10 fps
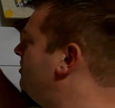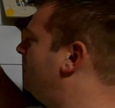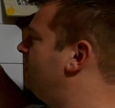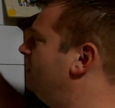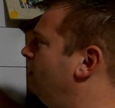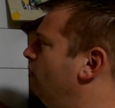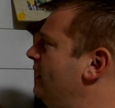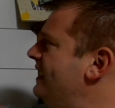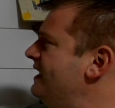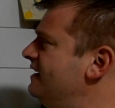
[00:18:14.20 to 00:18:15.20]
are
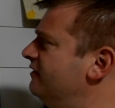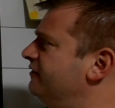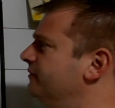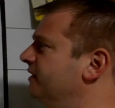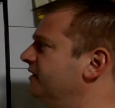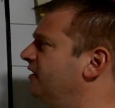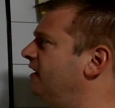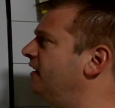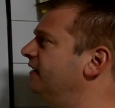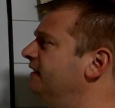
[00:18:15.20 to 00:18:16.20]
away from the
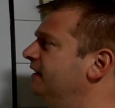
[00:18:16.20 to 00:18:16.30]
call,